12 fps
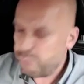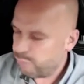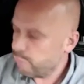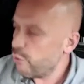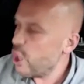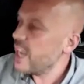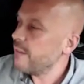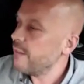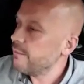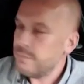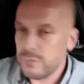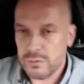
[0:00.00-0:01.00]

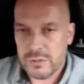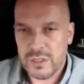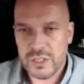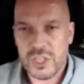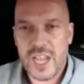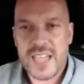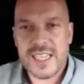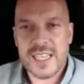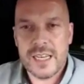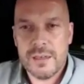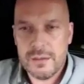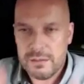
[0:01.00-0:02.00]
Brilliant.
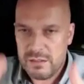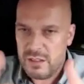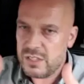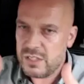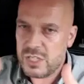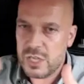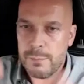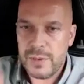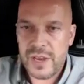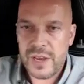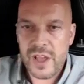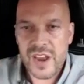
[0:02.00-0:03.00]
Jason. Top
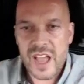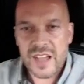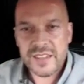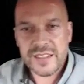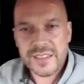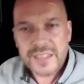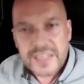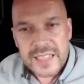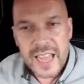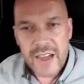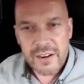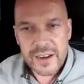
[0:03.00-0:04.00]
banana.
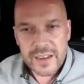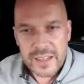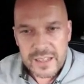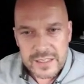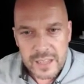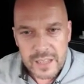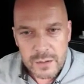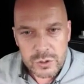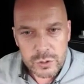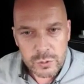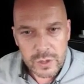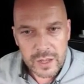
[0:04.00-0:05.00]
Karen, don't
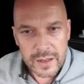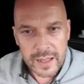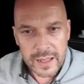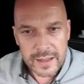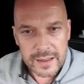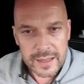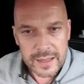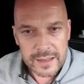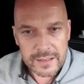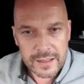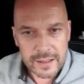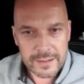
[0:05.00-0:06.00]
talk like that
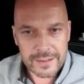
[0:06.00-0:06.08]
either.